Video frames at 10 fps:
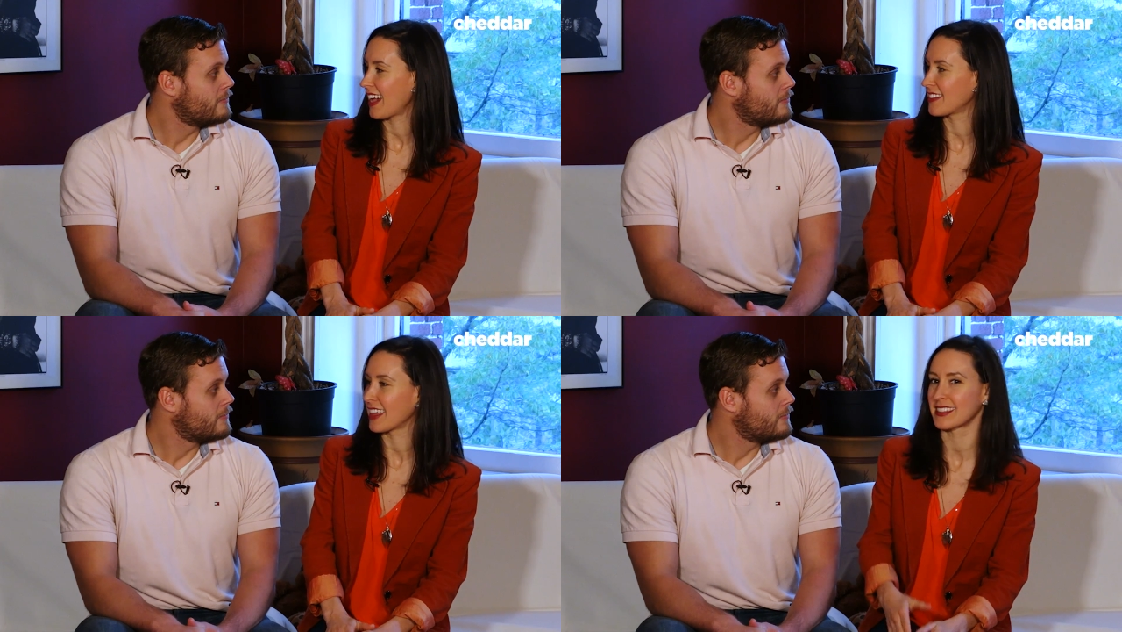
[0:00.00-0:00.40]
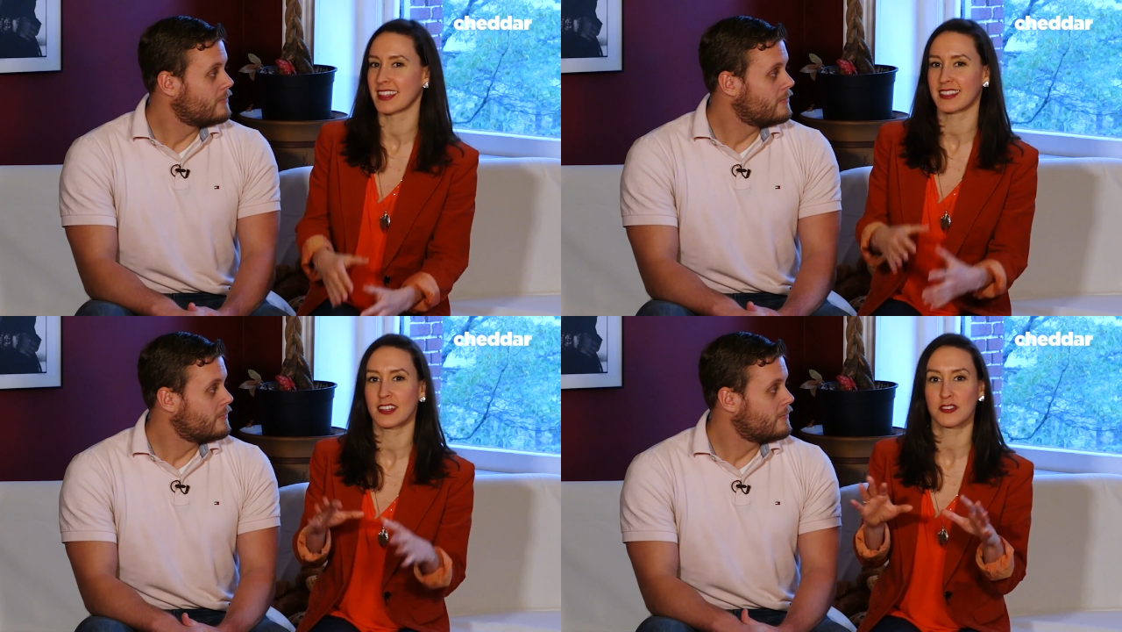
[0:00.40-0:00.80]
Speaker 1: and like
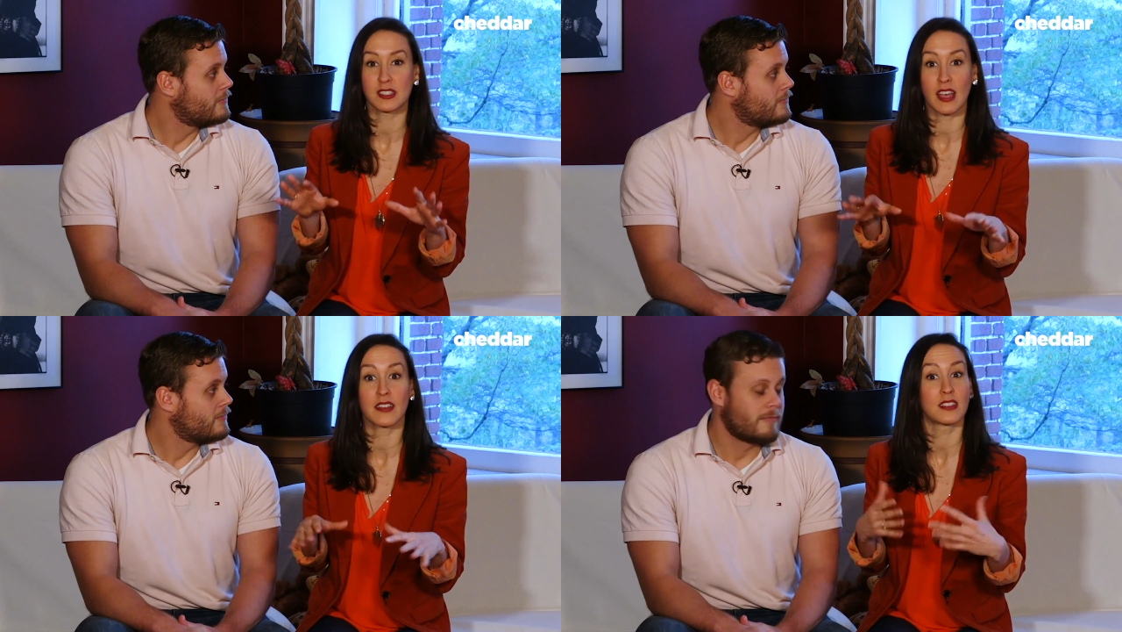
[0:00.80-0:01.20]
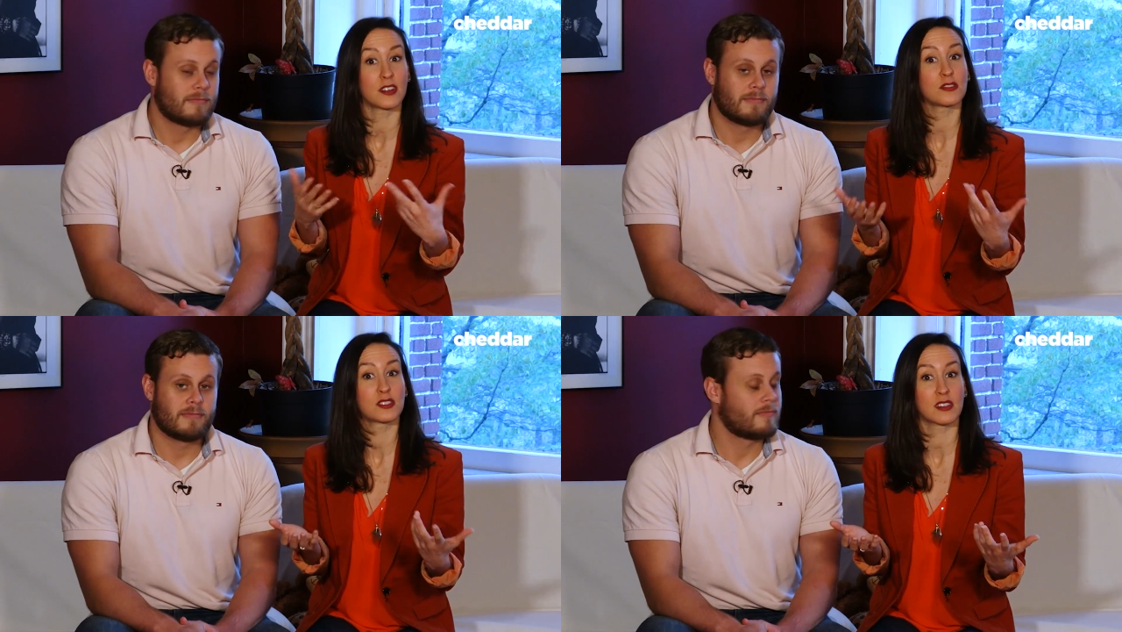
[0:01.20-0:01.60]
that there's,
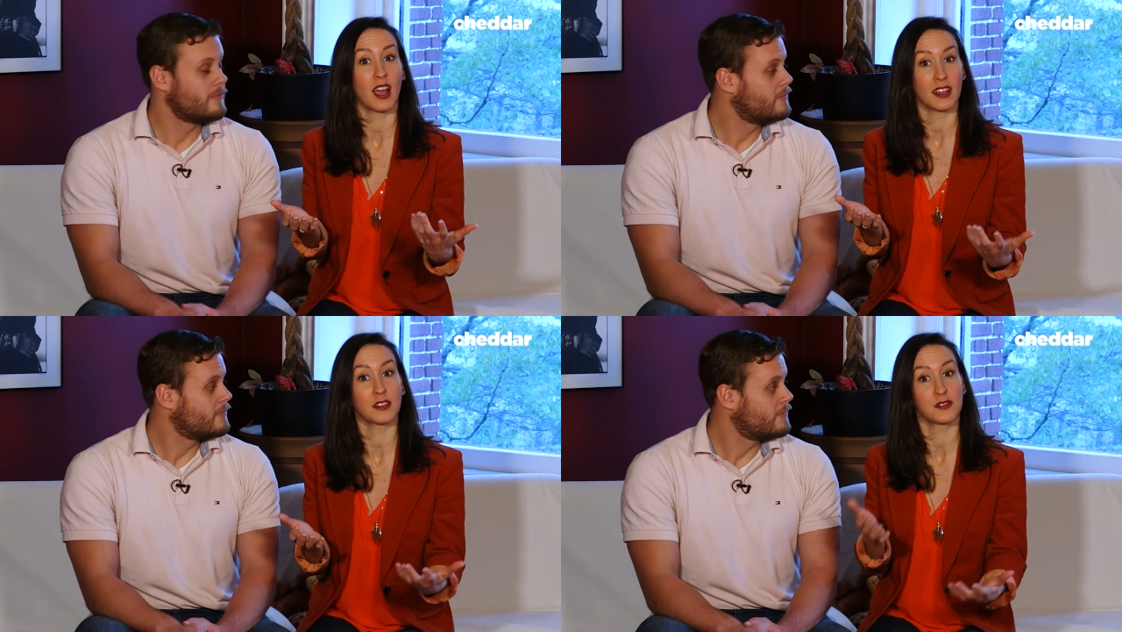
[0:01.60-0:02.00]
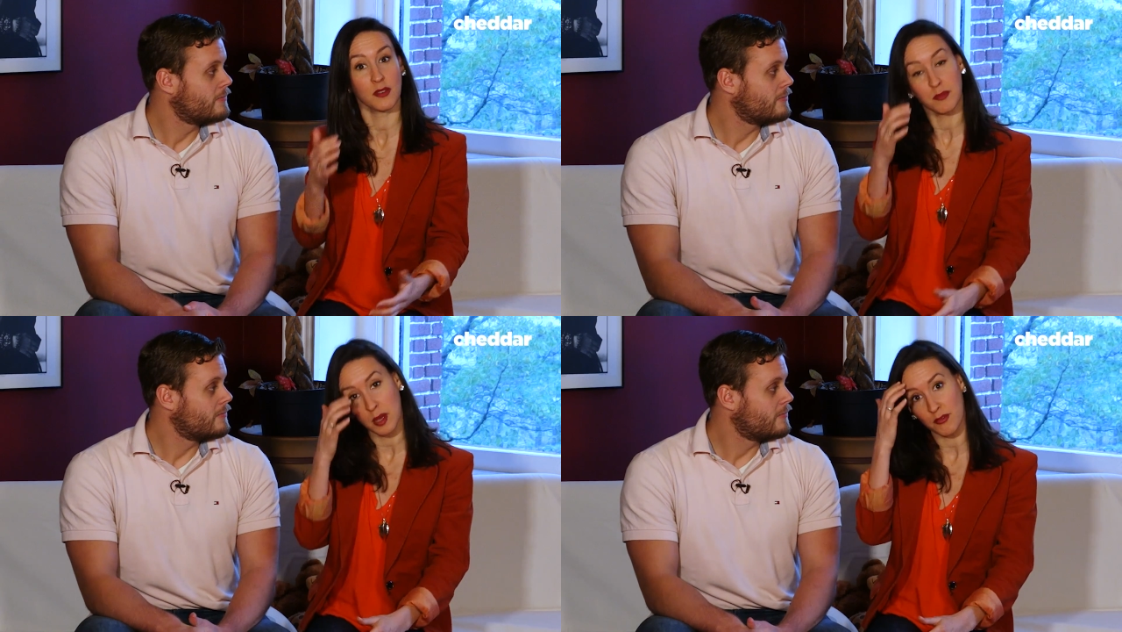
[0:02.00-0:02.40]
there's kind of
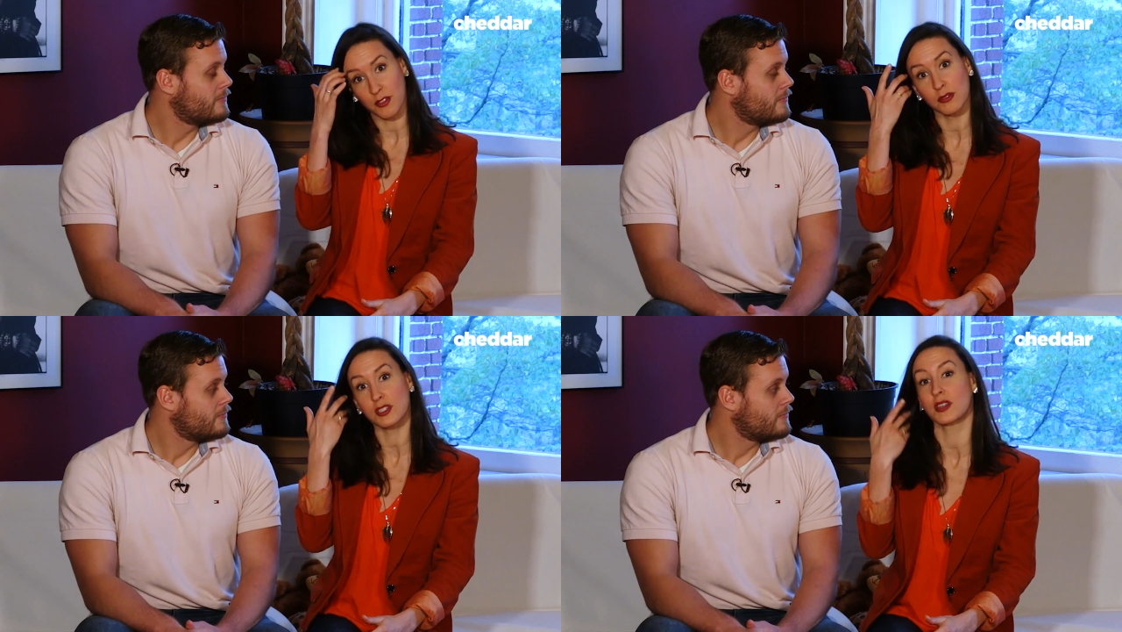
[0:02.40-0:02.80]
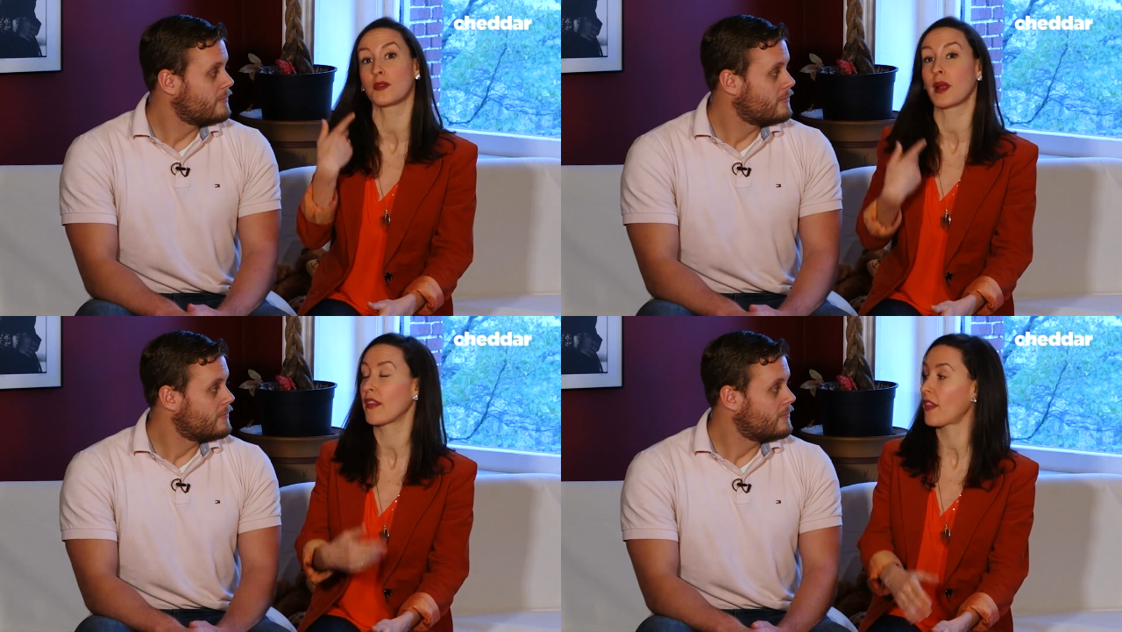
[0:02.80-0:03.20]
some confusion around